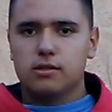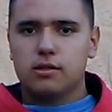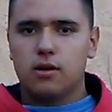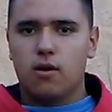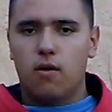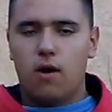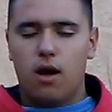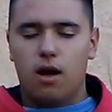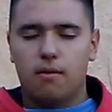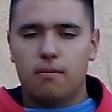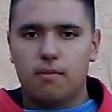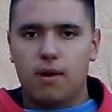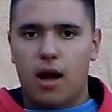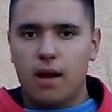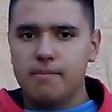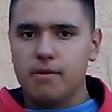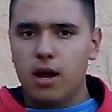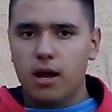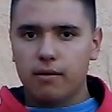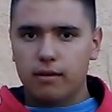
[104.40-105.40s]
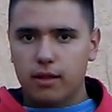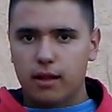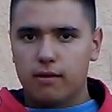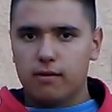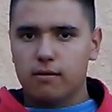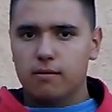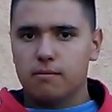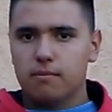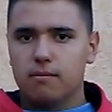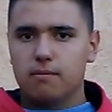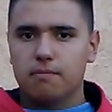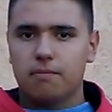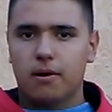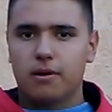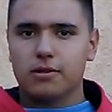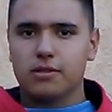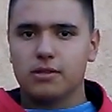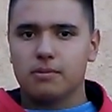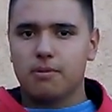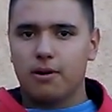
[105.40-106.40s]
So I'm not
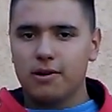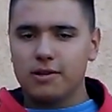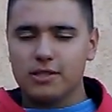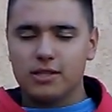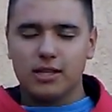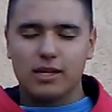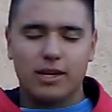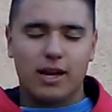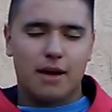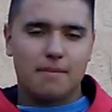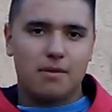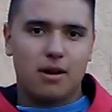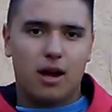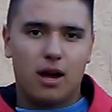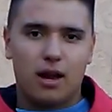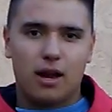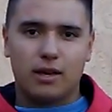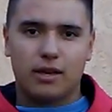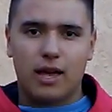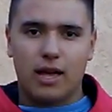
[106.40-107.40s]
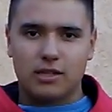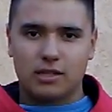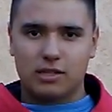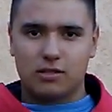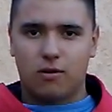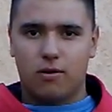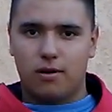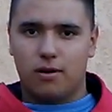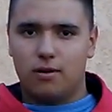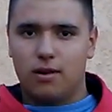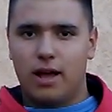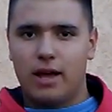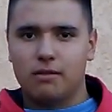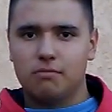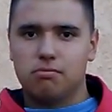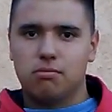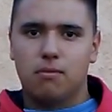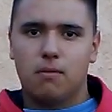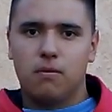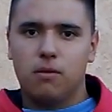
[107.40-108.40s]
personally, I'm not against oil.
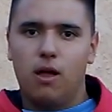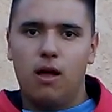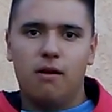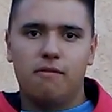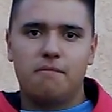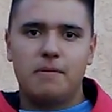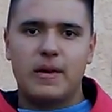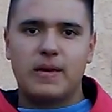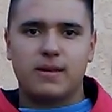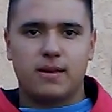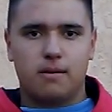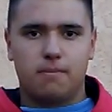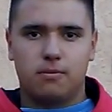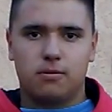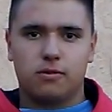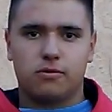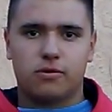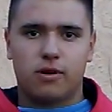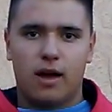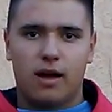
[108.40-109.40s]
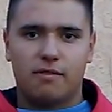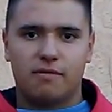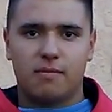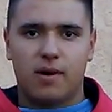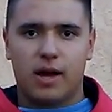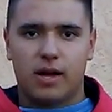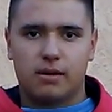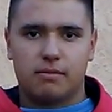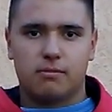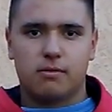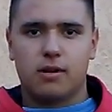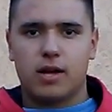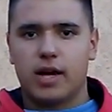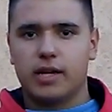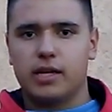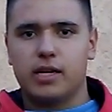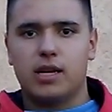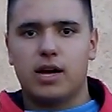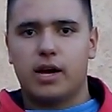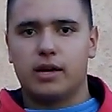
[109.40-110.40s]
I love being able to drive my
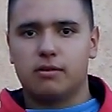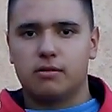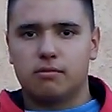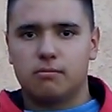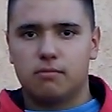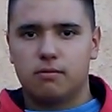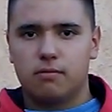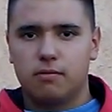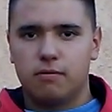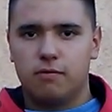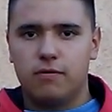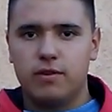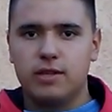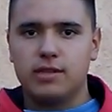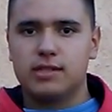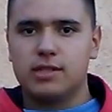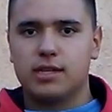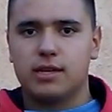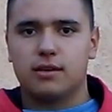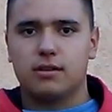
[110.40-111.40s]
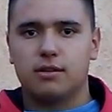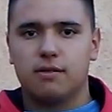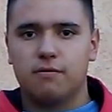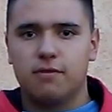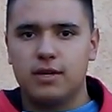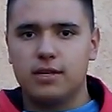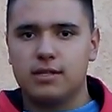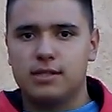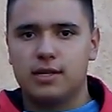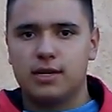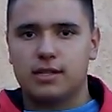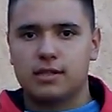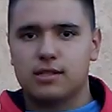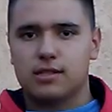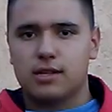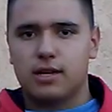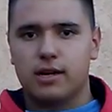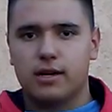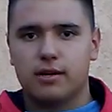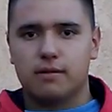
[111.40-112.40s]
99
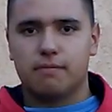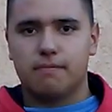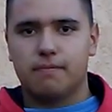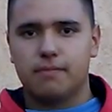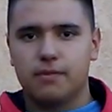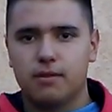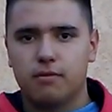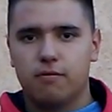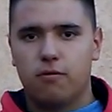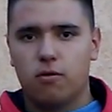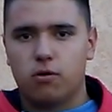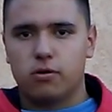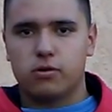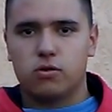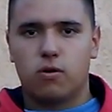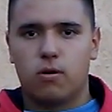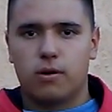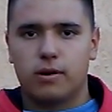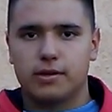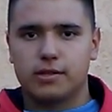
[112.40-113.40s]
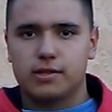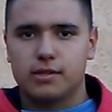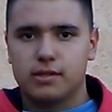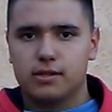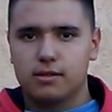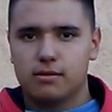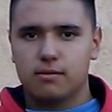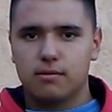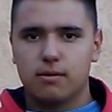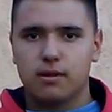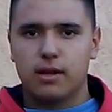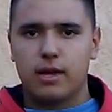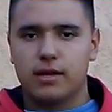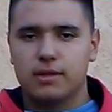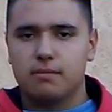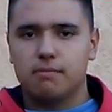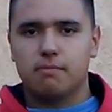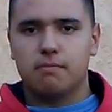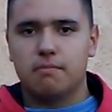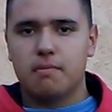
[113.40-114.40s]
V6 Ford Taurus.
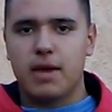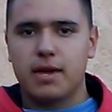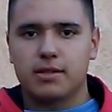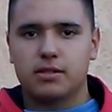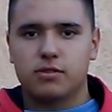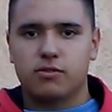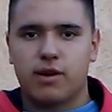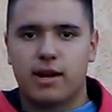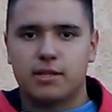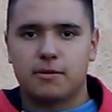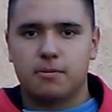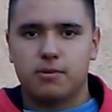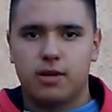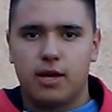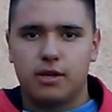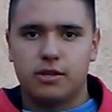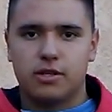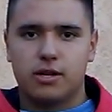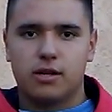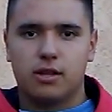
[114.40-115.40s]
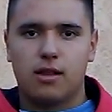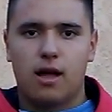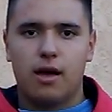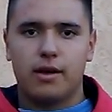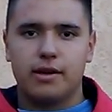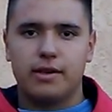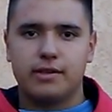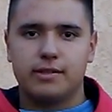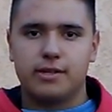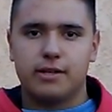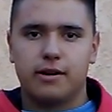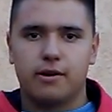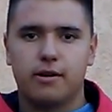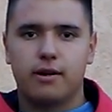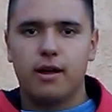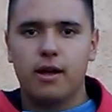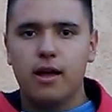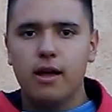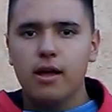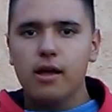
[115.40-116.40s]
It makes transportation a lot easier.